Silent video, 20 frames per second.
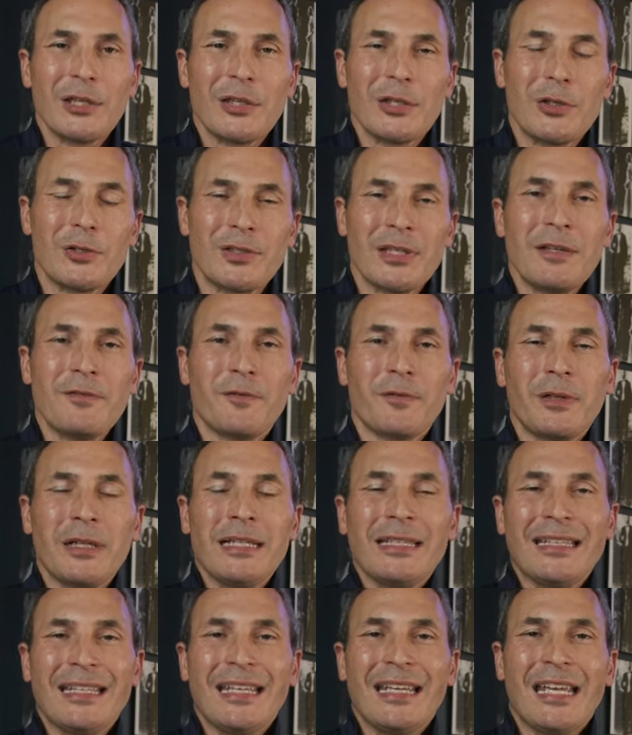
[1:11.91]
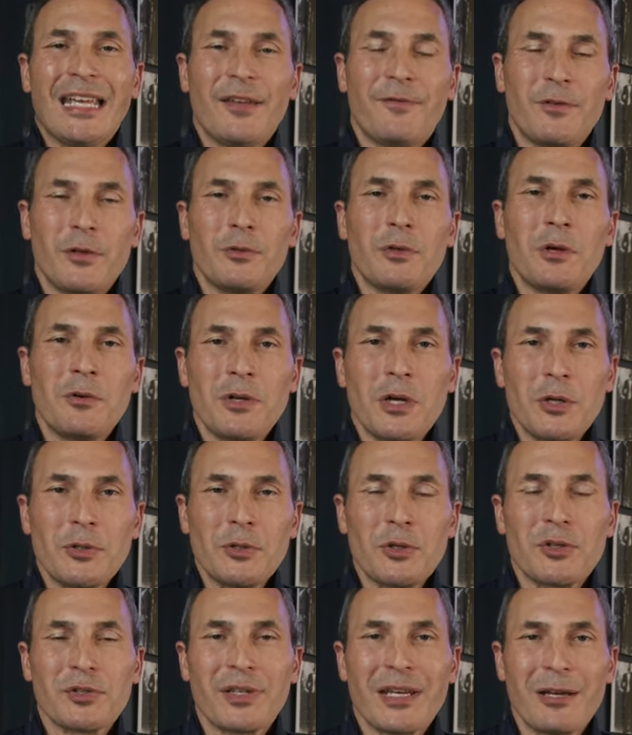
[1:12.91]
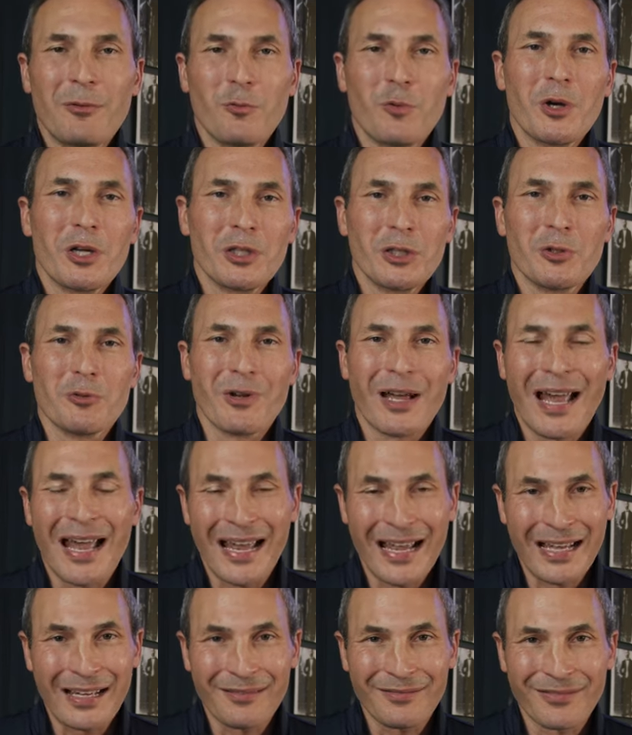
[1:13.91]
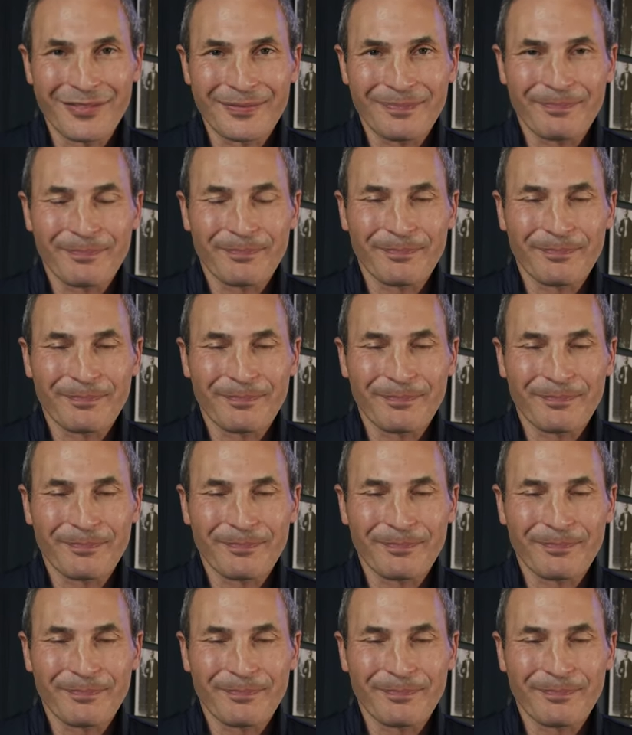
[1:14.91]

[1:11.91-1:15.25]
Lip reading: You see, friend, if you don't understand what you have,